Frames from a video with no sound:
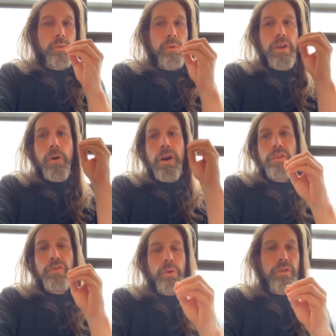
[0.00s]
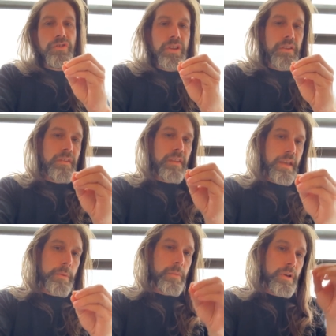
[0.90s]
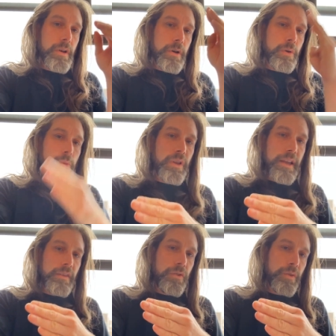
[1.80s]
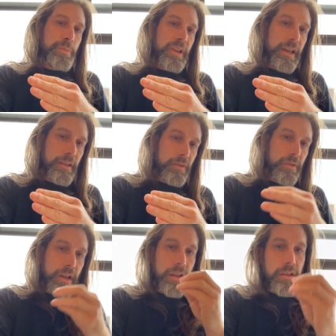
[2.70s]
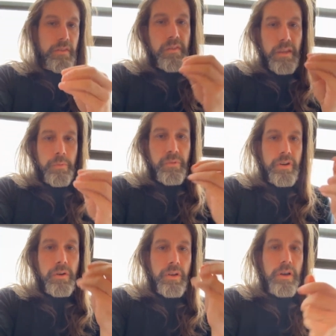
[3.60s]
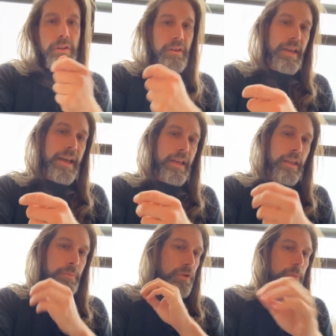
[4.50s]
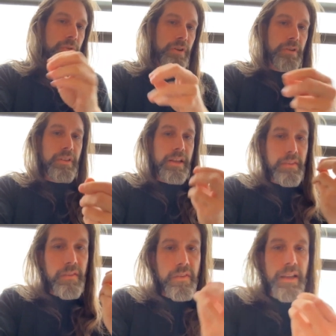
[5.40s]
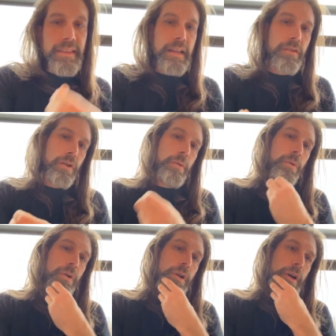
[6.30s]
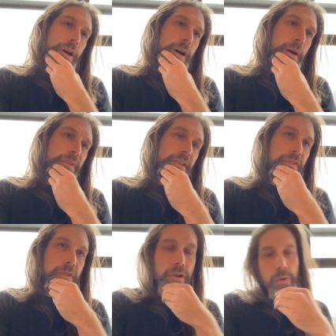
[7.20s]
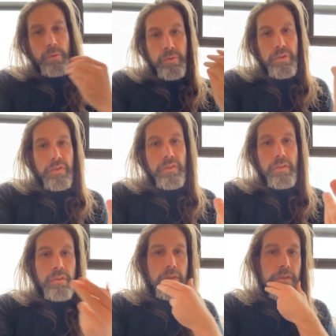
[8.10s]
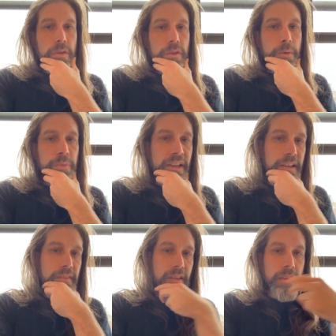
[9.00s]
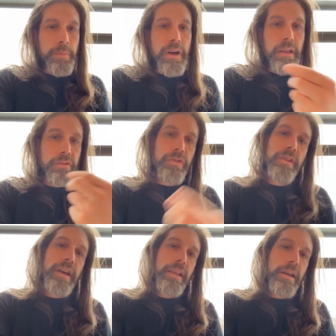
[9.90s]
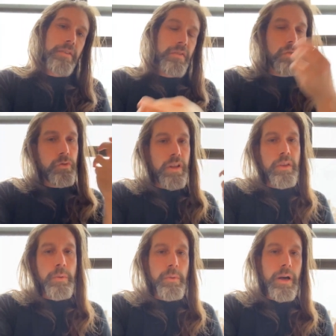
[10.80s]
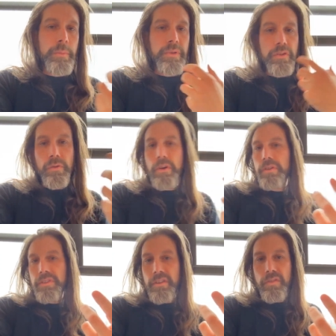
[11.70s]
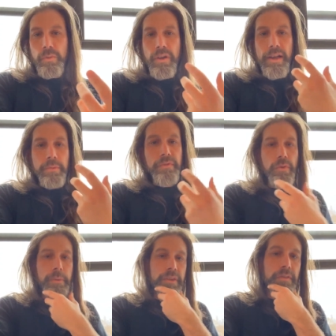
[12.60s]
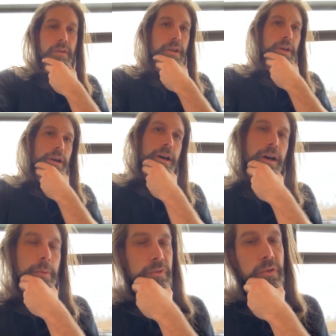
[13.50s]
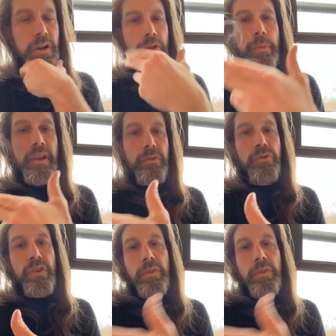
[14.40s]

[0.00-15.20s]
when we go under 200 GSM, we like to use a blend, right? Because like merino under that, like pure merino under that, it's just not that durable. Um, and so the the blends, like the polys or the nylons, strengthen them up and do other things as well at performance. Um, so you get a little bit of extra